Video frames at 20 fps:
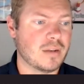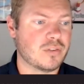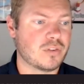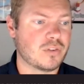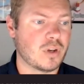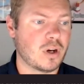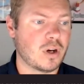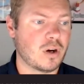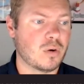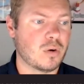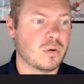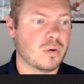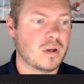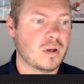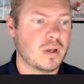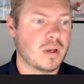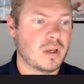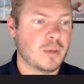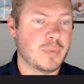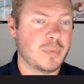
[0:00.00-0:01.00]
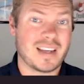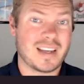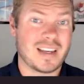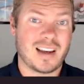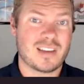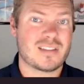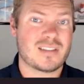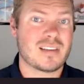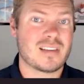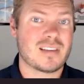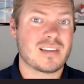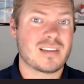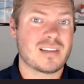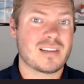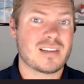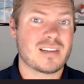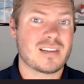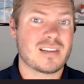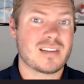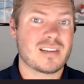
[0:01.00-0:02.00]
so because of the
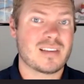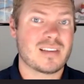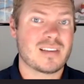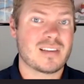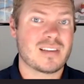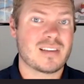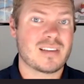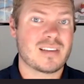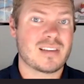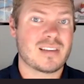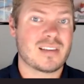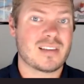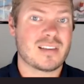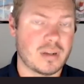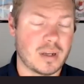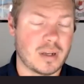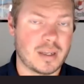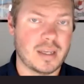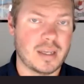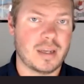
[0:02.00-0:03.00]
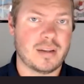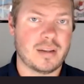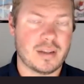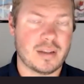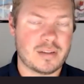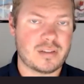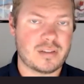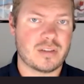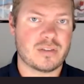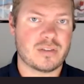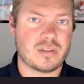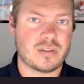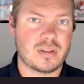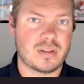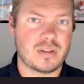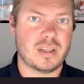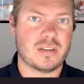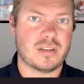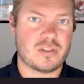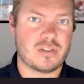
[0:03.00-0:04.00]
size of this, and again,
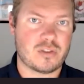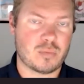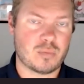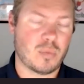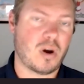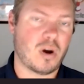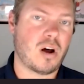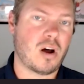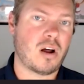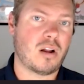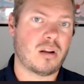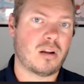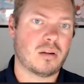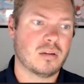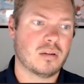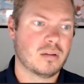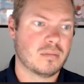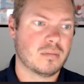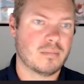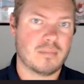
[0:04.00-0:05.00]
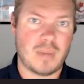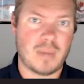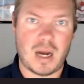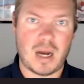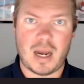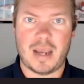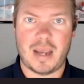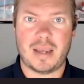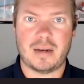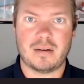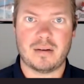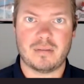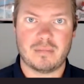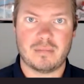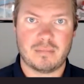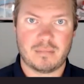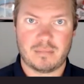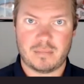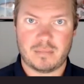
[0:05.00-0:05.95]
this is the small mine